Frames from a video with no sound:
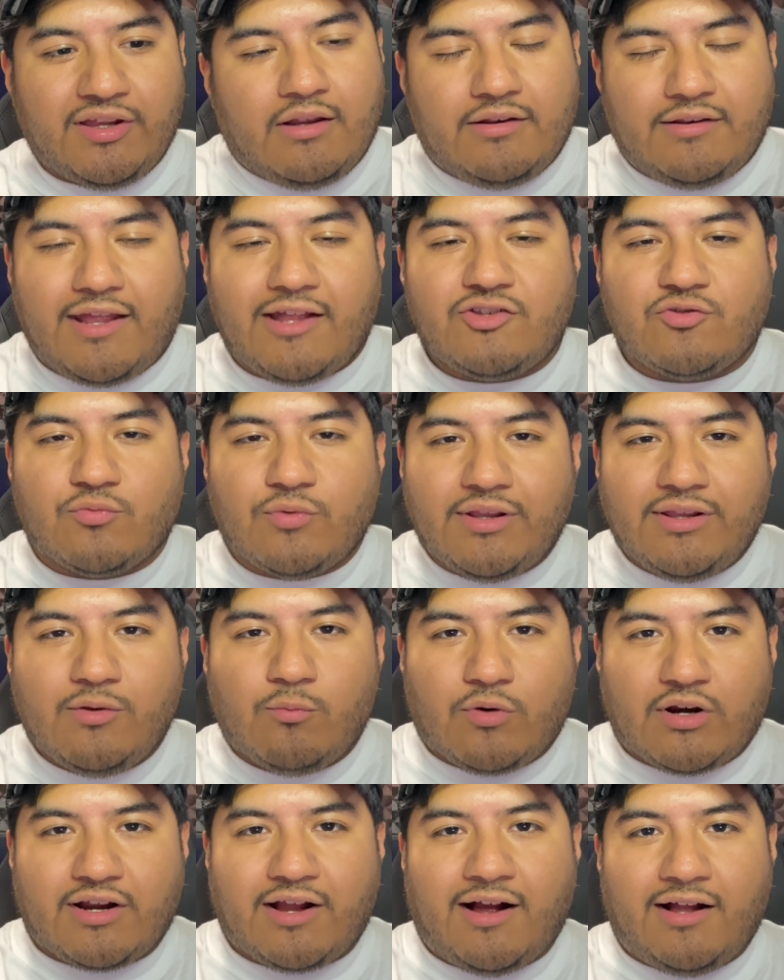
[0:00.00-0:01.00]
that's really
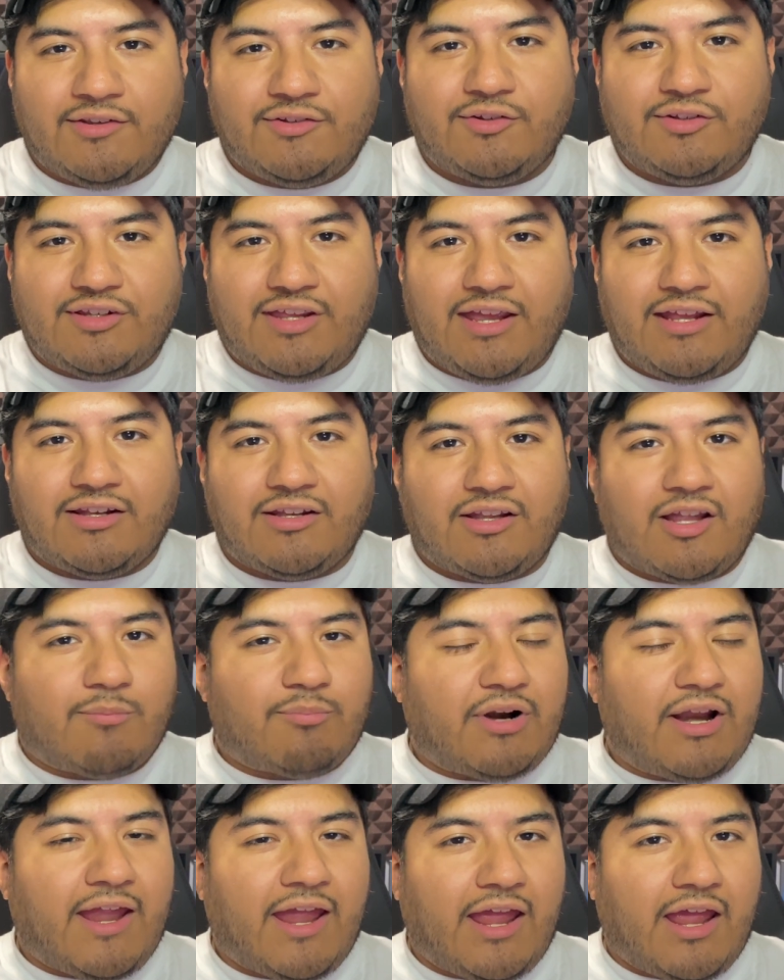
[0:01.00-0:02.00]
where consoles gain an
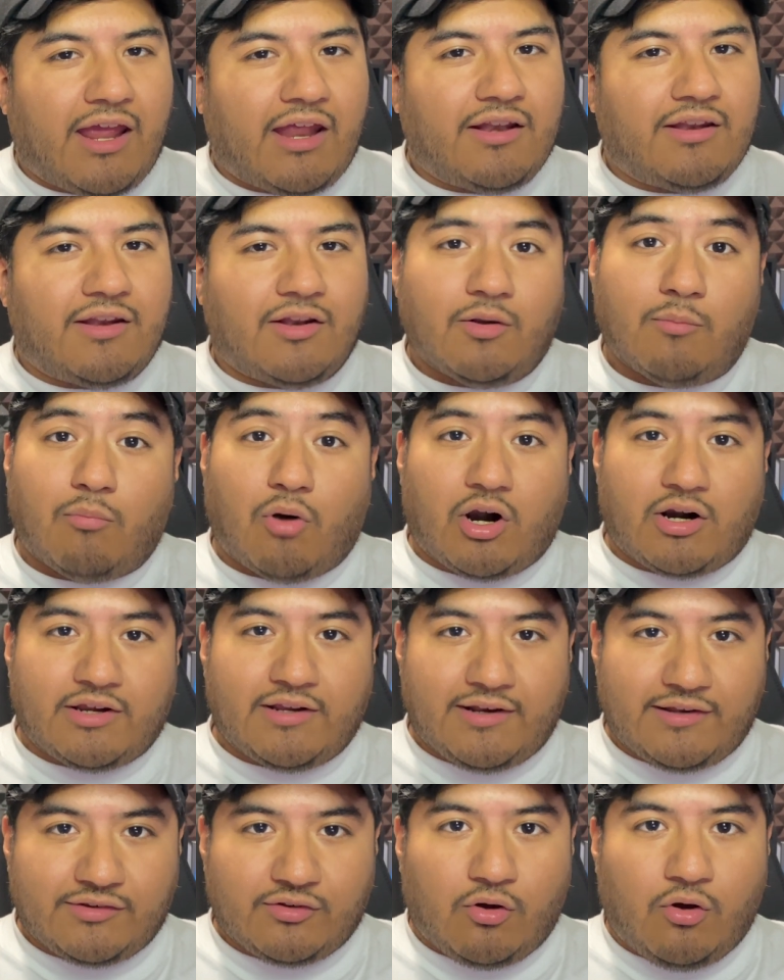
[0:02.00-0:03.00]
upper hand in the
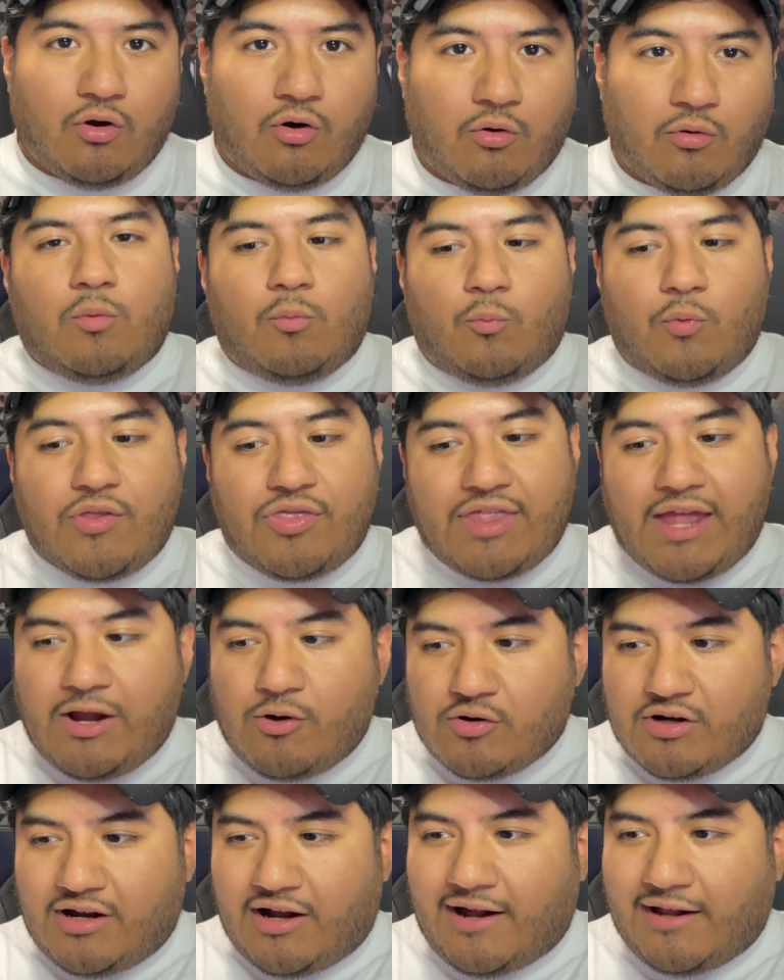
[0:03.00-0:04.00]
market as a whole.
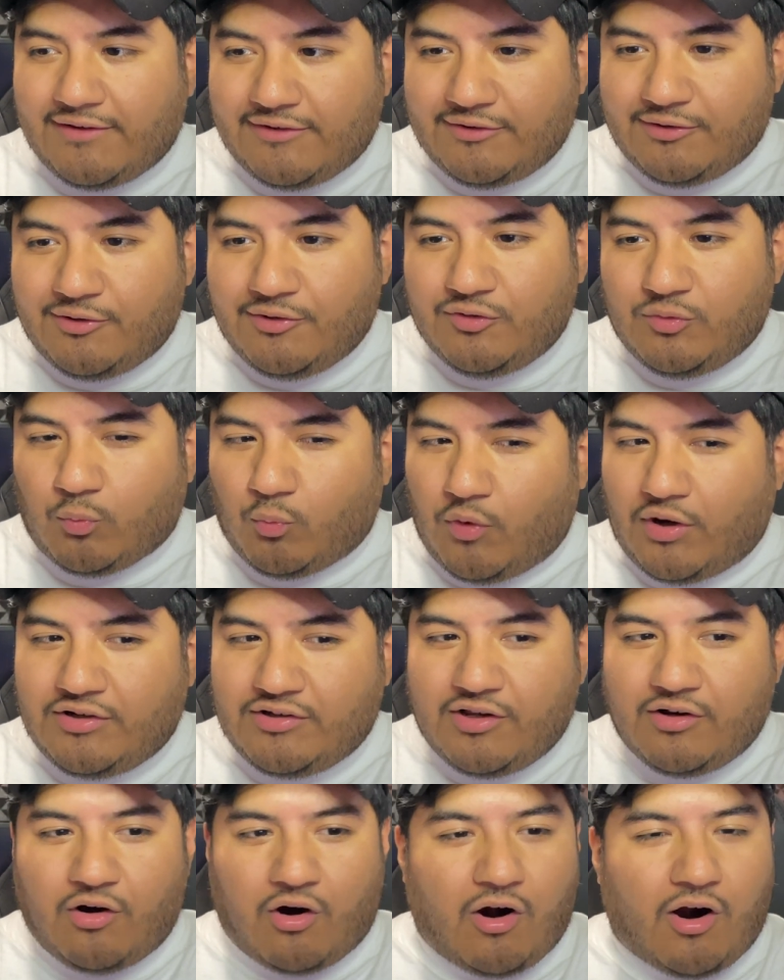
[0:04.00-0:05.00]
Without consoles, one
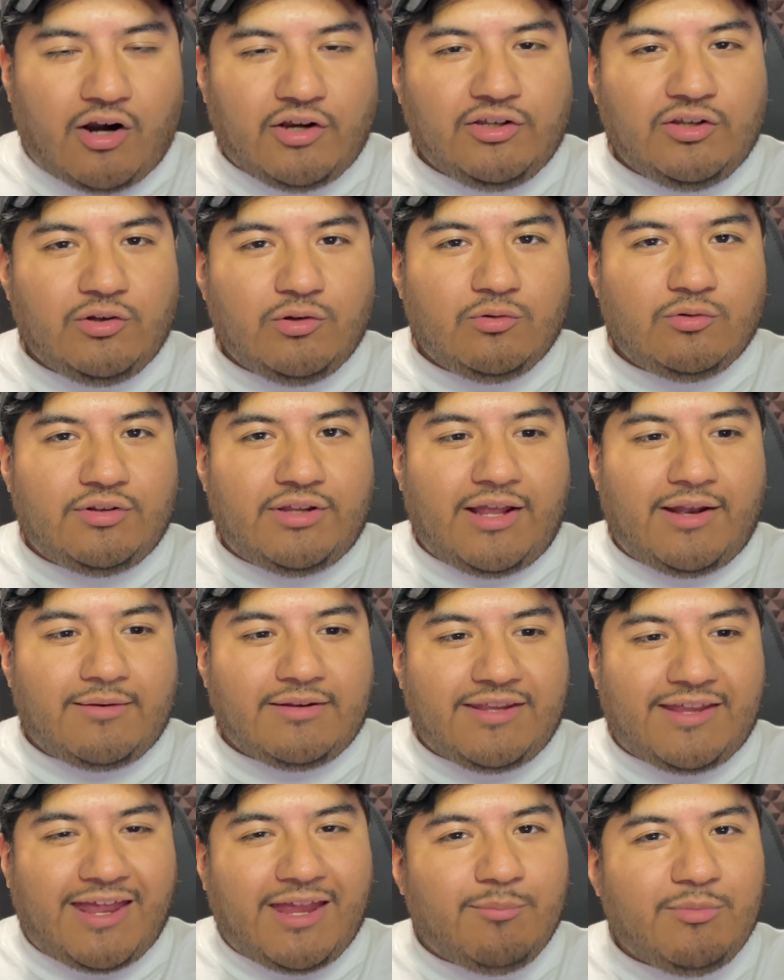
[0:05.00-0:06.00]
could argue
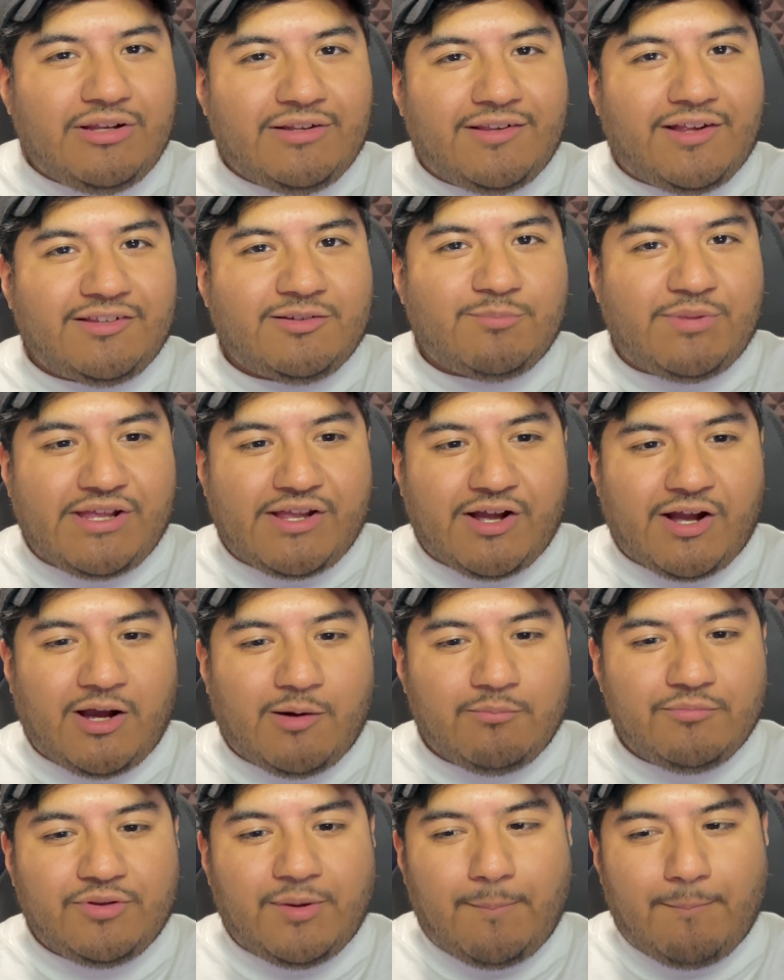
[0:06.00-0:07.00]
that gaming doesn't
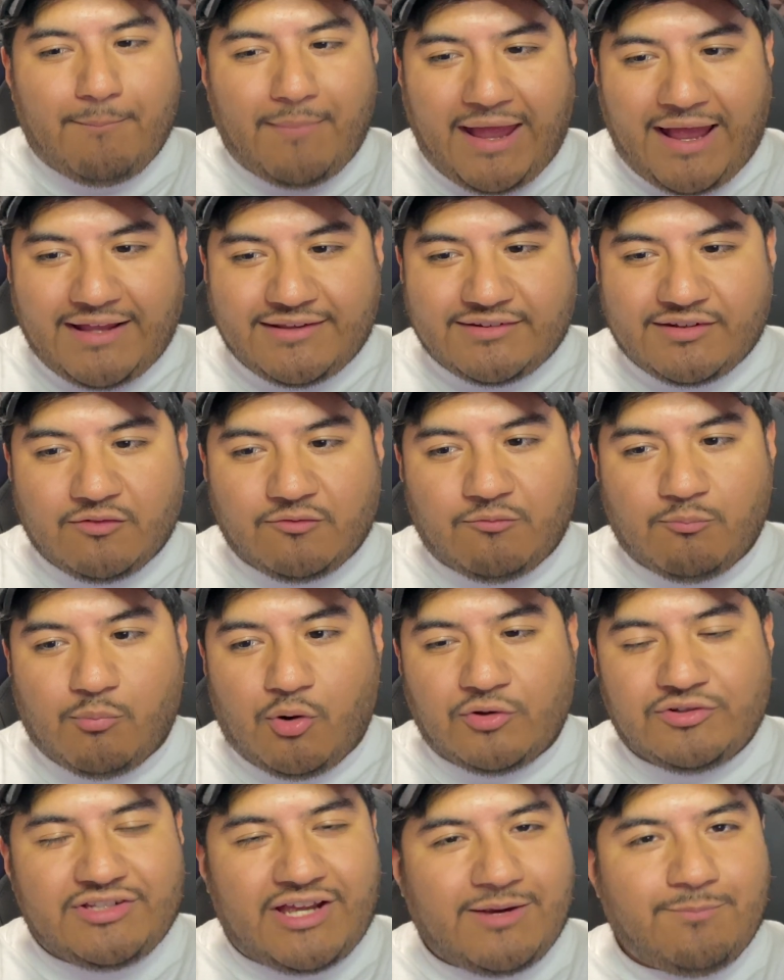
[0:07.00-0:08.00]
become the massive
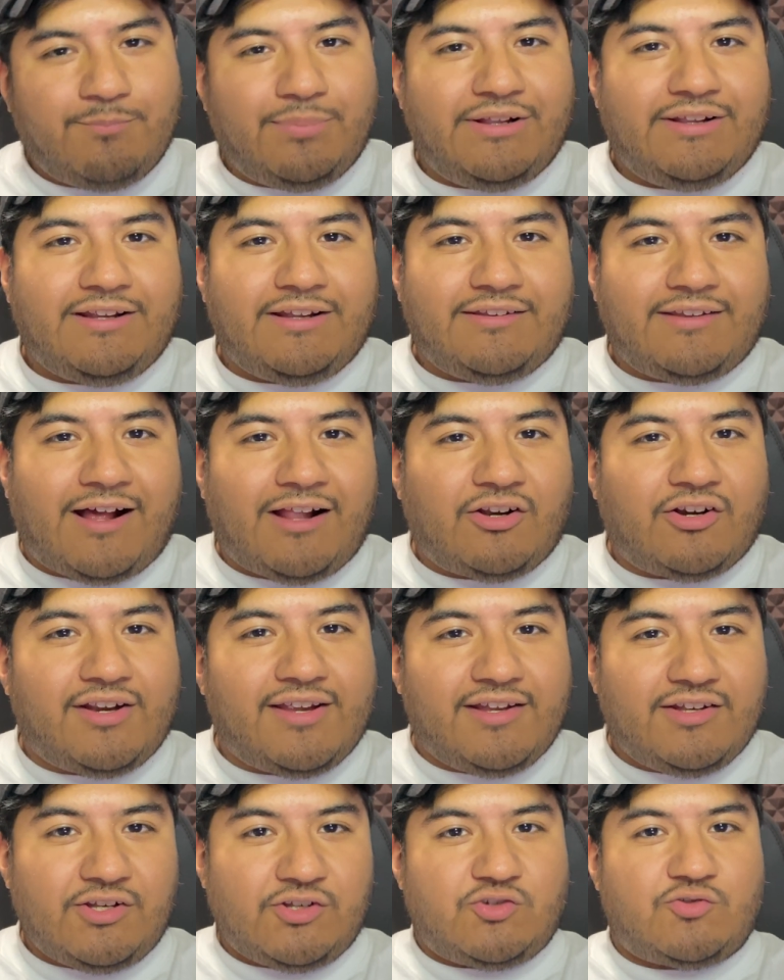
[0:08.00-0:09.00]
multi-billion-dollar
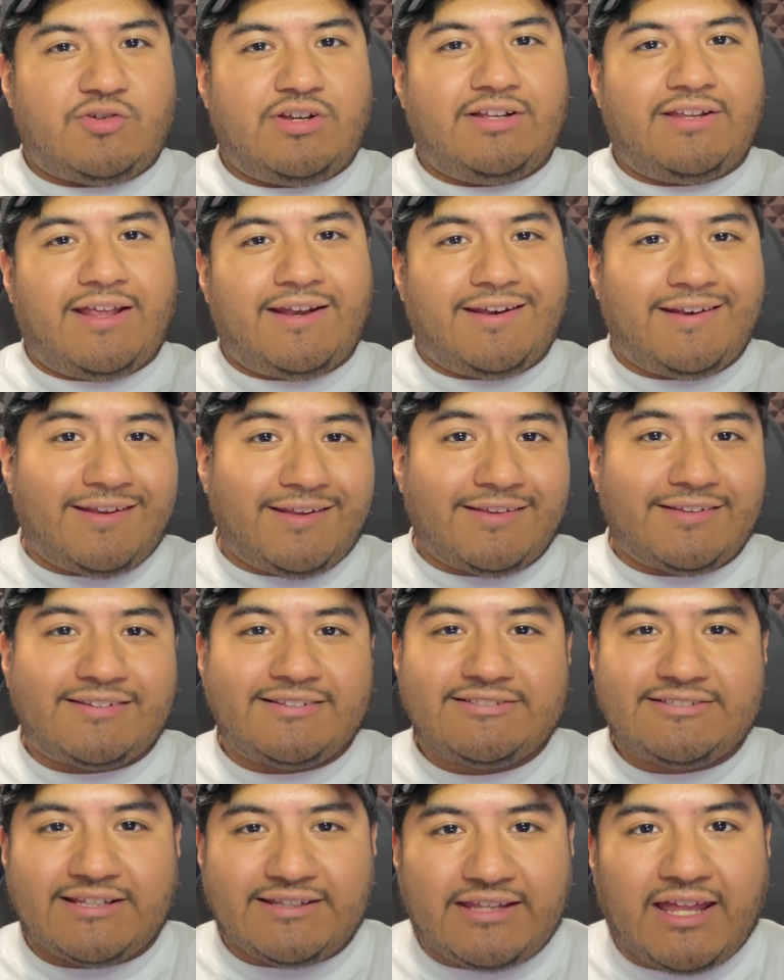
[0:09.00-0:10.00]
industry that it is
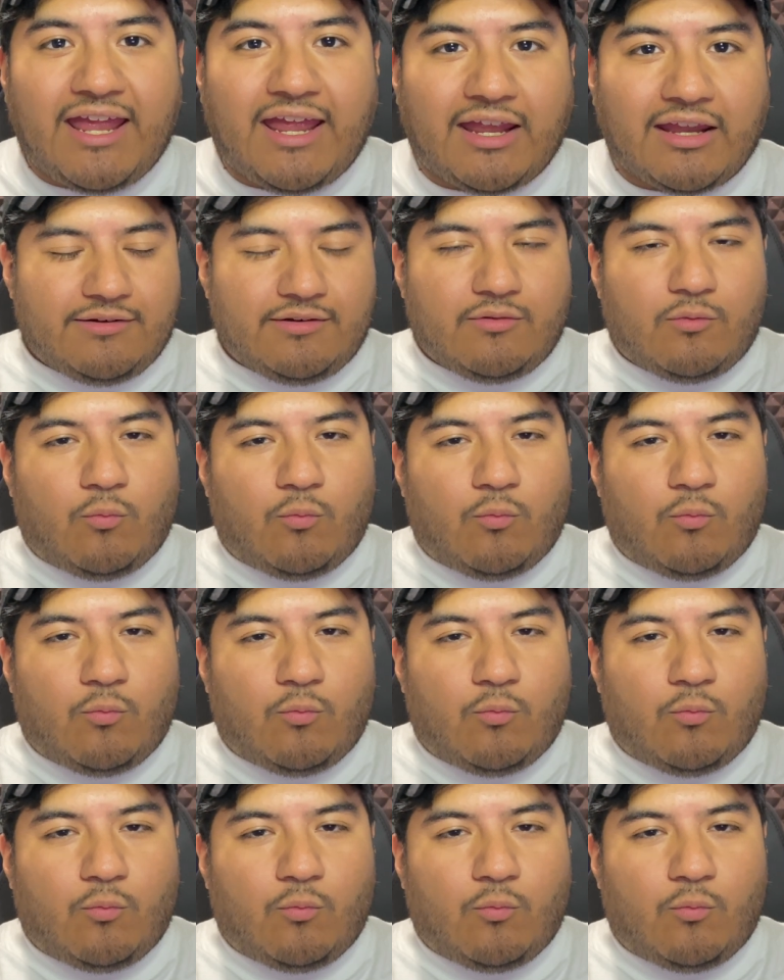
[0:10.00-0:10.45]
today.